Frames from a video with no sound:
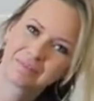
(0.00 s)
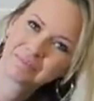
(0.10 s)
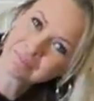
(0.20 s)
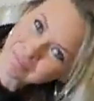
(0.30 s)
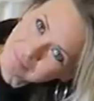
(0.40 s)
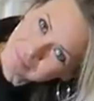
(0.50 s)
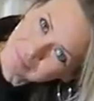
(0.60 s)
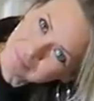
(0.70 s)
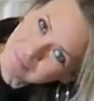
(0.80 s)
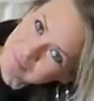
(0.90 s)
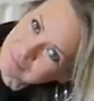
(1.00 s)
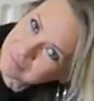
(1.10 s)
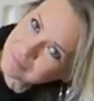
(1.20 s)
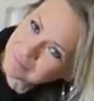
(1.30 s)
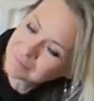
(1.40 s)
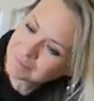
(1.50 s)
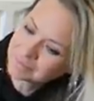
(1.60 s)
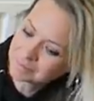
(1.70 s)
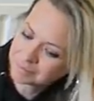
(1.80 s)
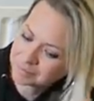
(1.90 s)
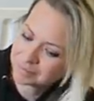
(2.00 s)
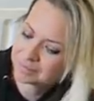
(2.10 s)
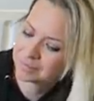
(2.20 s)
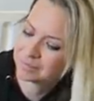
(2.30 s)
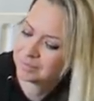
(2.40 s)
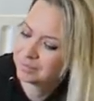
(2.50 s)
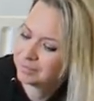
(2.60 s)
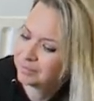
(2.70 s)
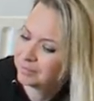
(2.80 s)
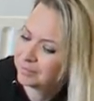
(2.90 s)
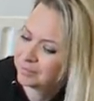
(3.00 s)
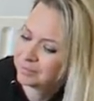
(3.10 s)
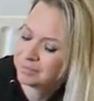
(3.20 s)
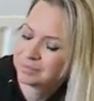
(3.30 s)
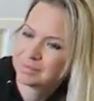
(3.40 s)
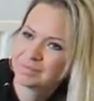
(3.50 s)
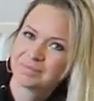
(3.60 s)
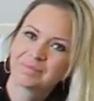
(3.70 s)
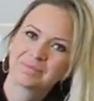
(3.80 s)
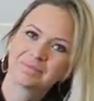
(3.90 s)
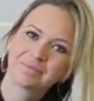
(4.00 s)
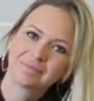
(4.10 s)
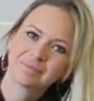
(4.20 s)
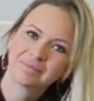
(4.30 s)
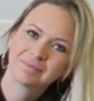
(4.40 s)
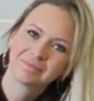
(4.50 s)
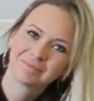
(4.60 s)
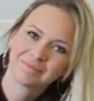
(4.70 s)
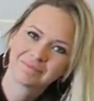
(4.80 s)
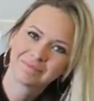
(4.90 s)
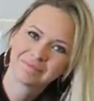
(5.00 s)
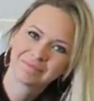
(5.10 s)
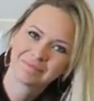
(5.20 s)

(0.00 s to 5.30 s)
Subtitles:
(not speaking)